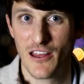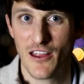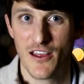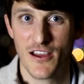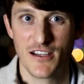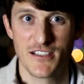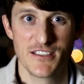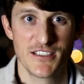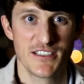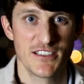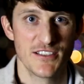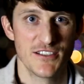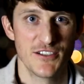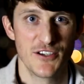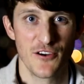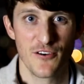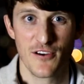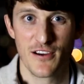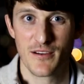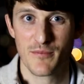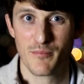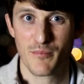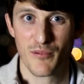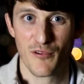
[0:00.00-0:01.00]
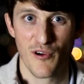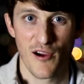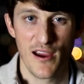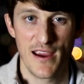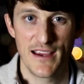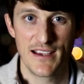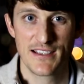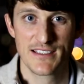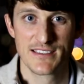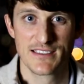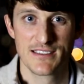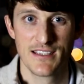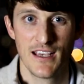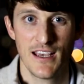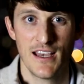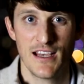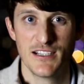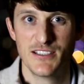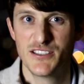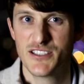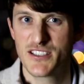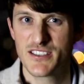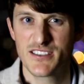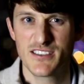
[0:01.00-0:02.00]
lunch, during
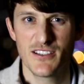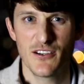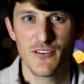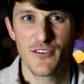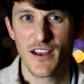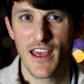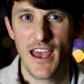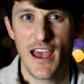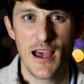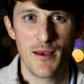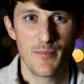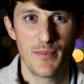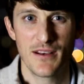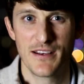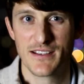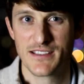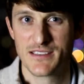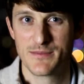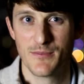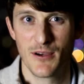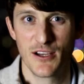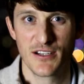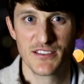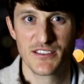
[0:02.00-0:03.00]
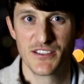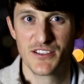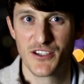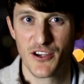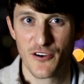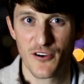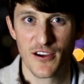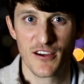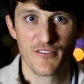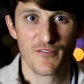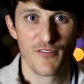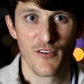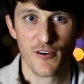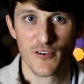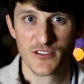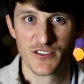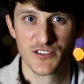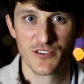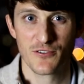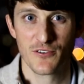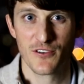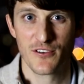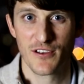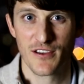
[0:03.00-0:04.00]
breaks, just don't happen as much during
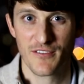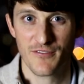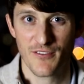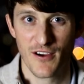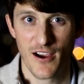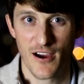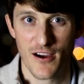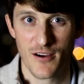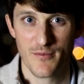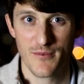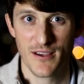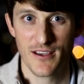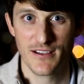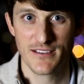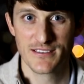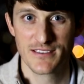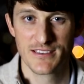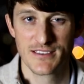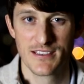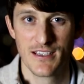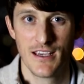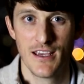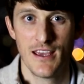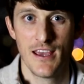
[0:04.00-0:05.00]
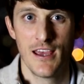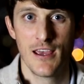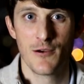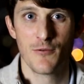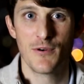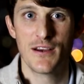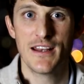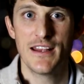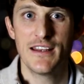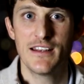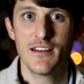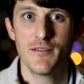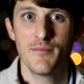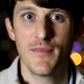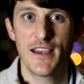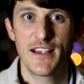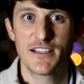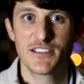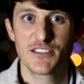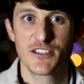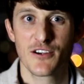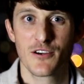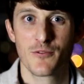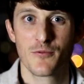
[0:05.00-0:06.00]
virtual environments. We need to
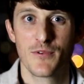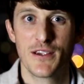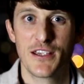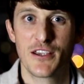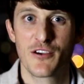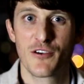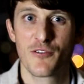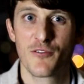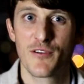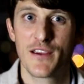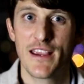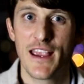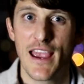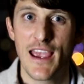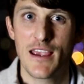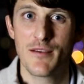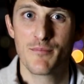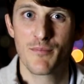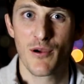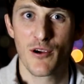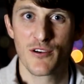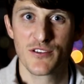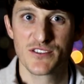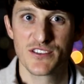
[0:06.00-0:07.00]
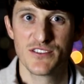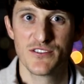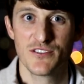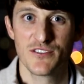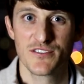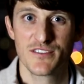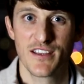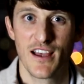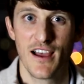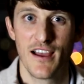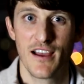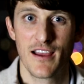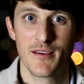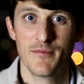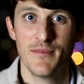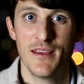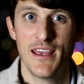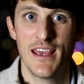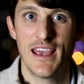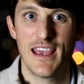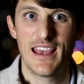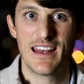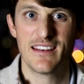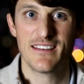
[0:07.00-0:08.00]
make sure we create personal
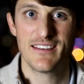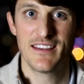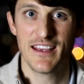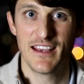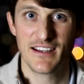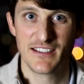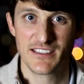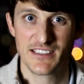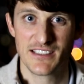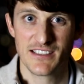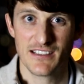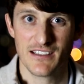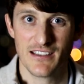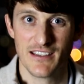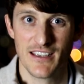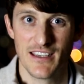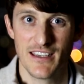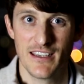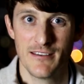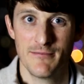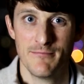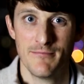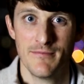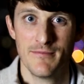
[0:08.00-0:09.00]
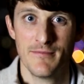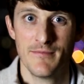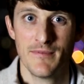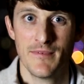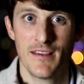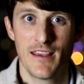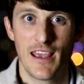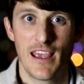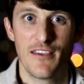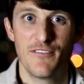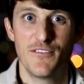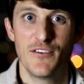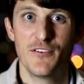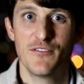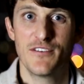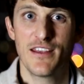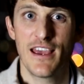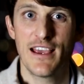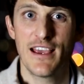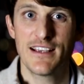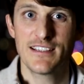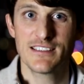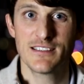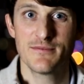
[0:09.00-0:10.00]
time intentionally. If you
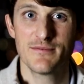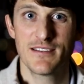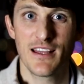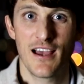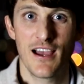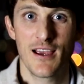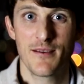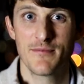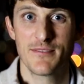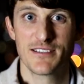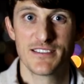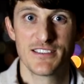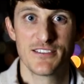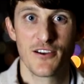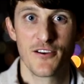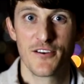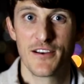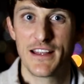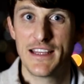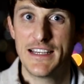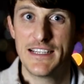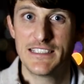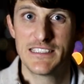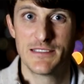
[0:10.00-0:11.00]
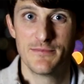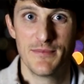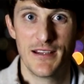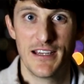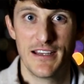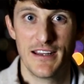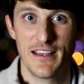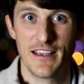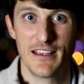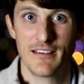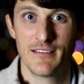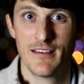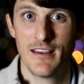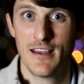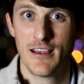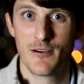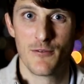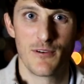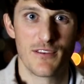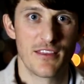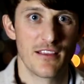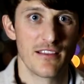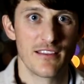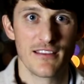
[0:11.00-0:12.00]
take some time to start each meeting
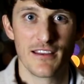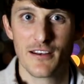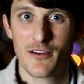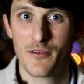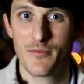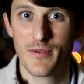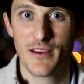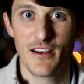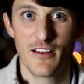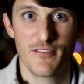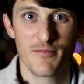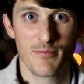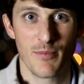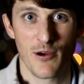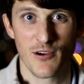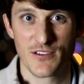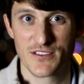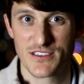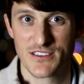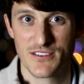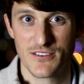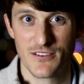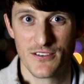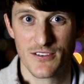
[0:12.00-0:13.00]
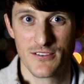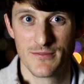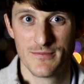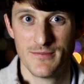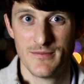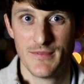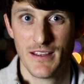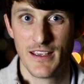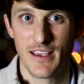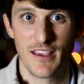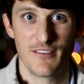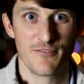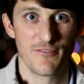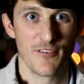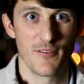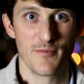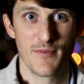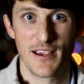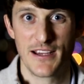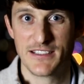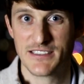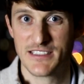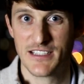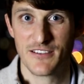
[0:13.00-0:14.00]
with a little bit of personal
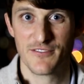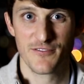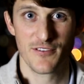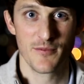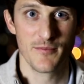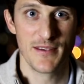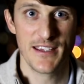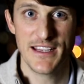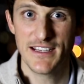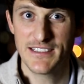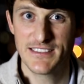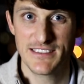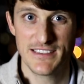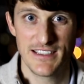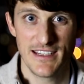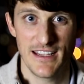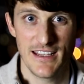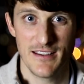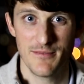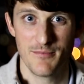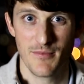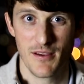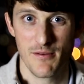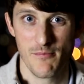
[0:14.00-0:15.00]
information from each team